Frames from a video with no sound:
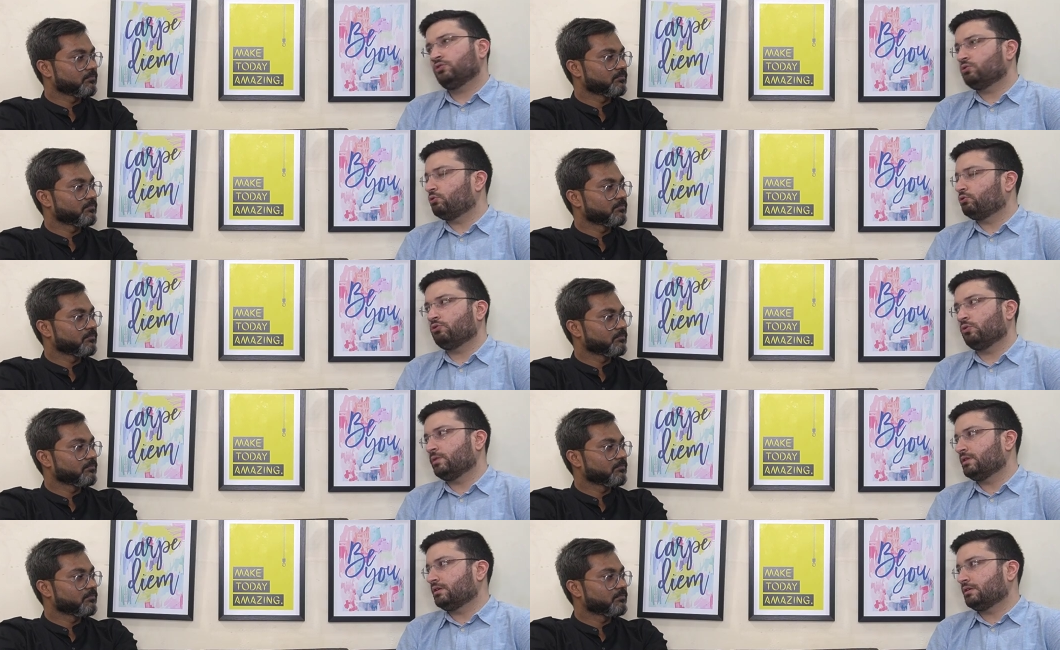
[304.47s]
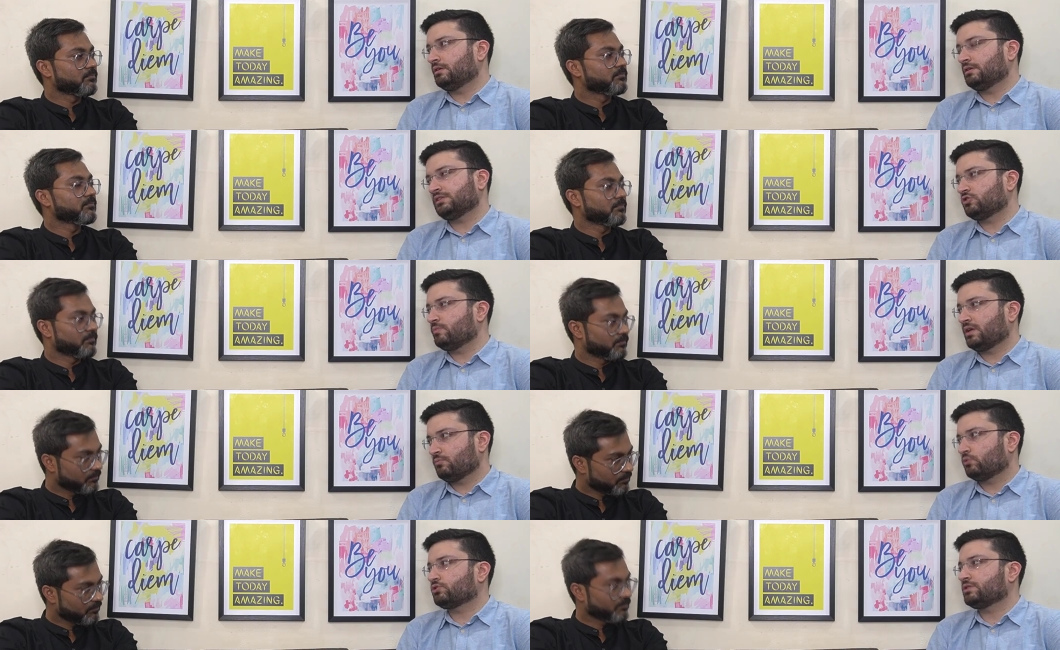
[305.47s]
Speaker 1: you're good to go with the decision making
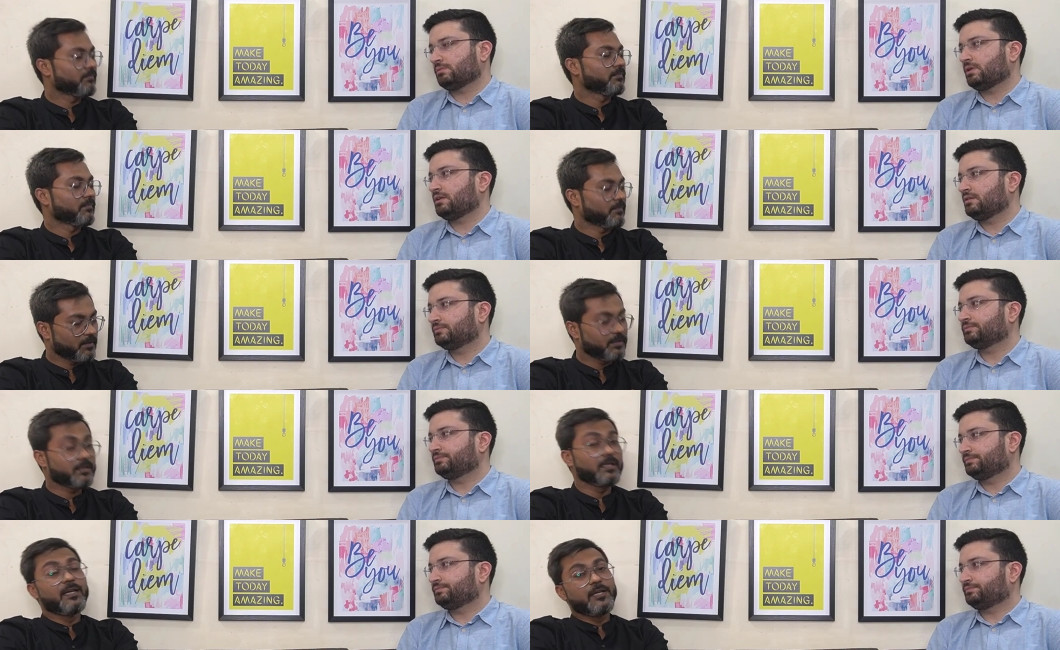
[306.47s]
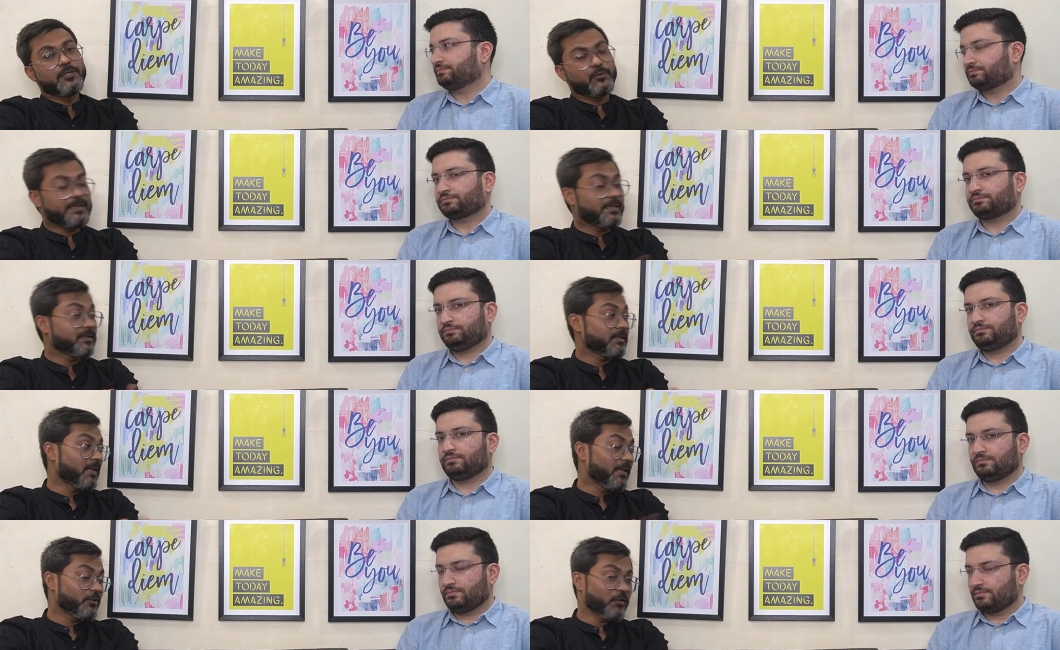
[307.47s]
portion as well. Yes.
Speaker 2: So I think
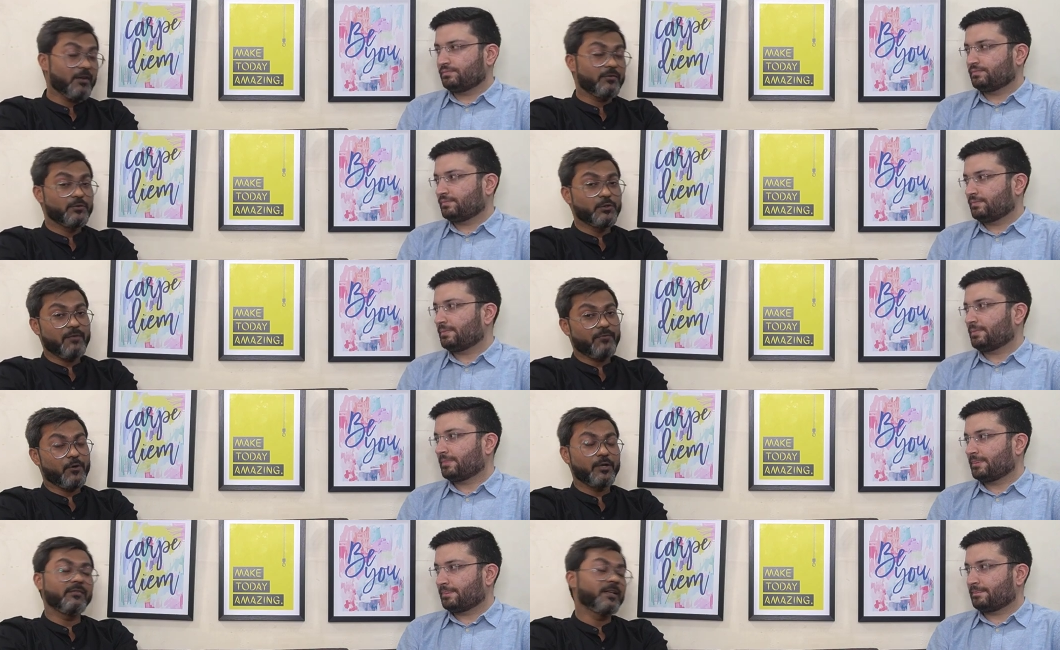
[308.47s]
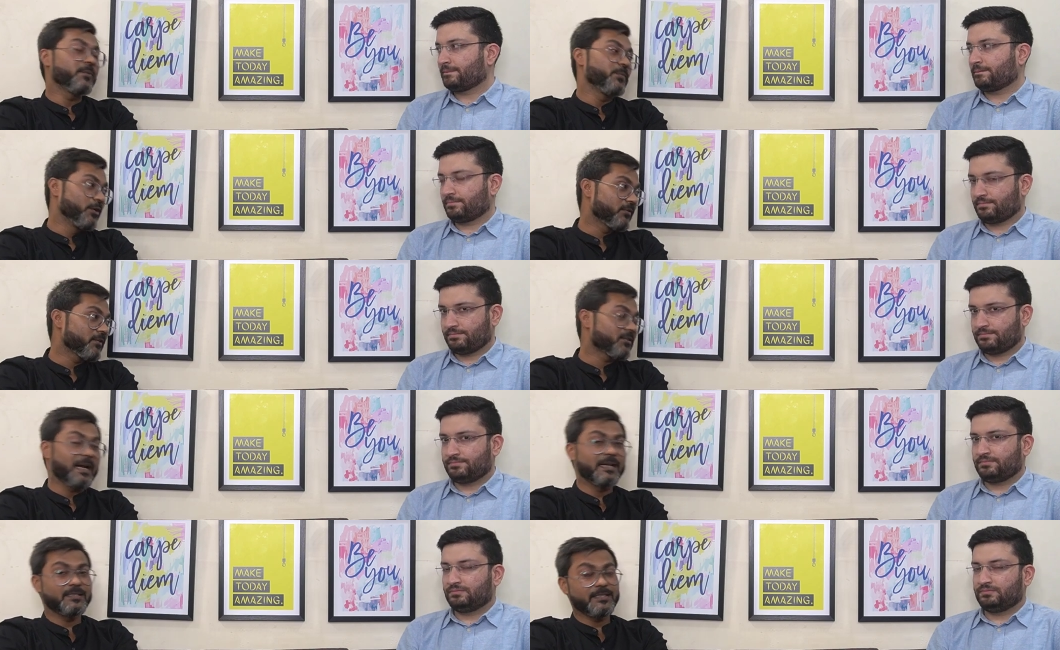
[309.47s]
Siddhant, you have you have followed a very beautiful
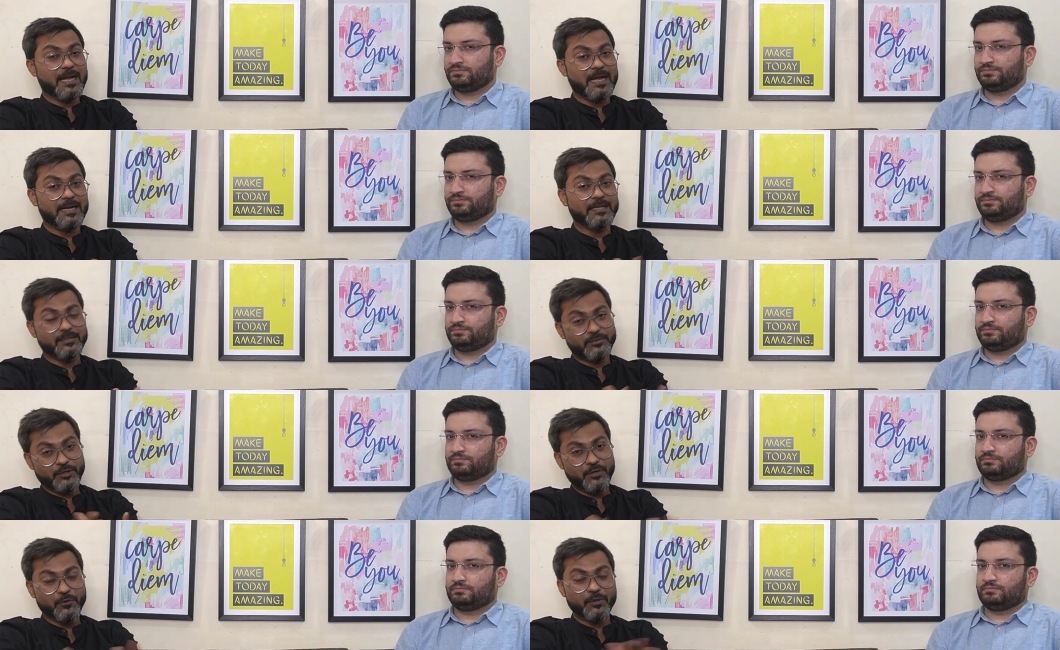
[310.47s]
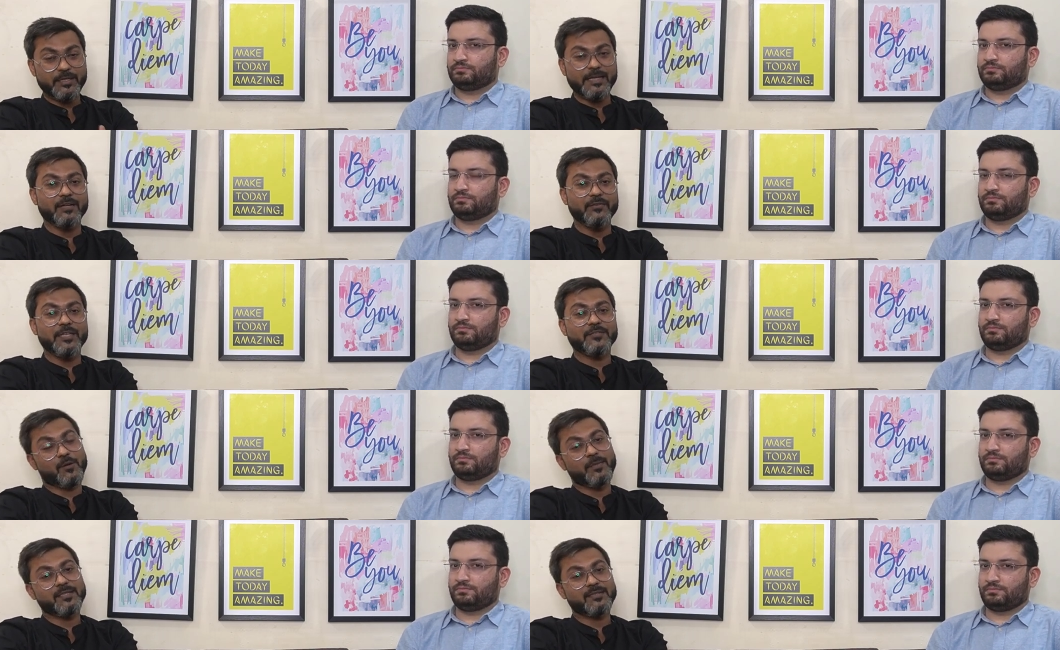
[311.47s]
strategy, and three four takeaways
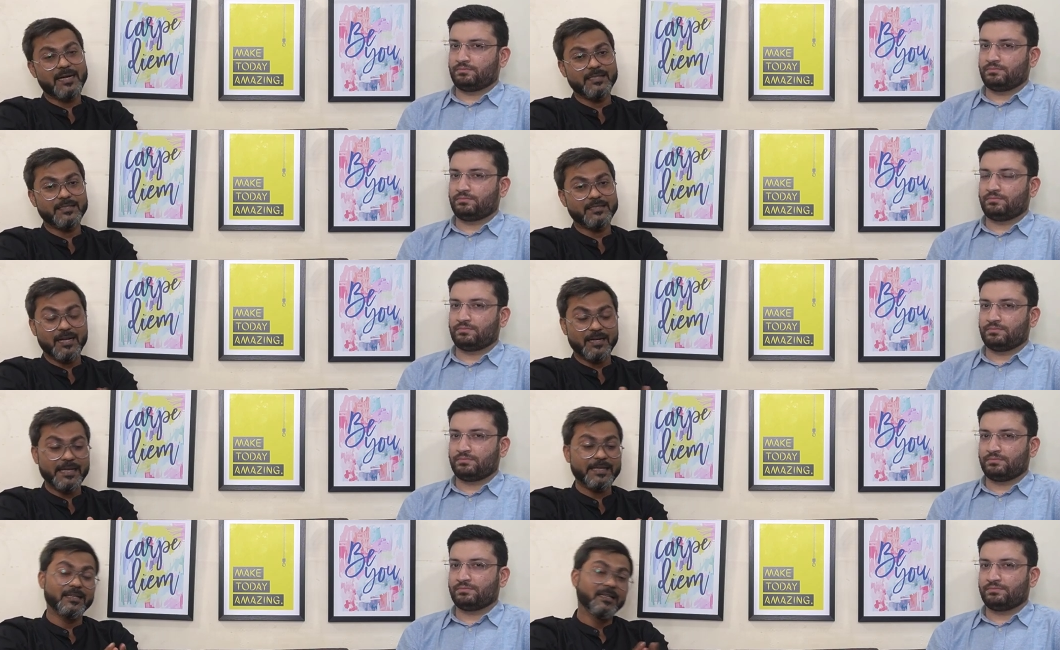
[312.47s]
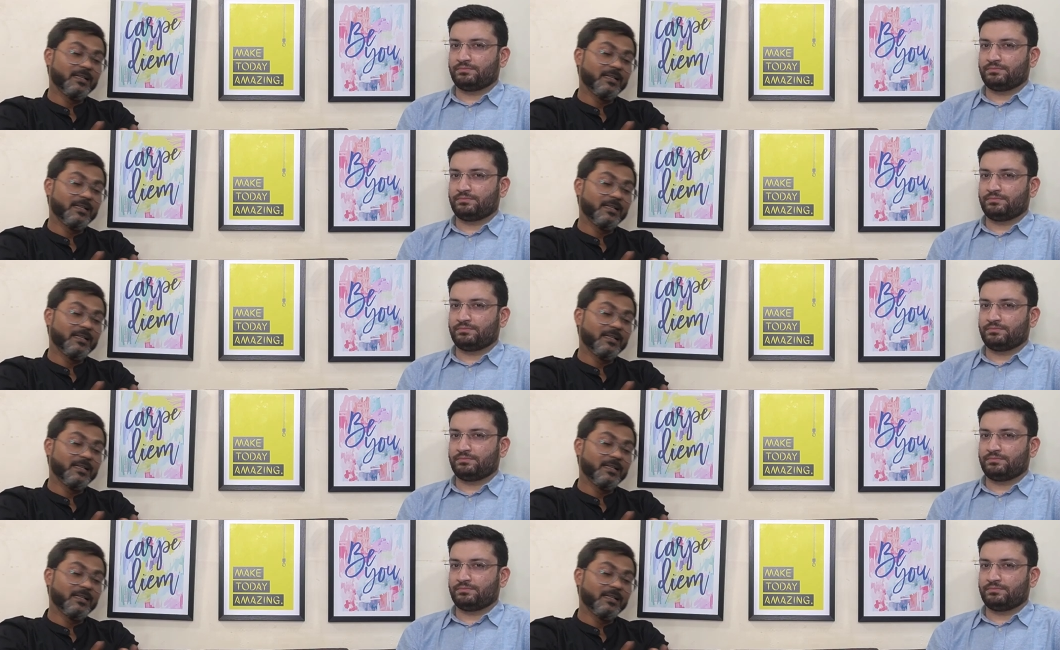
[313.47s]
from his strategies are like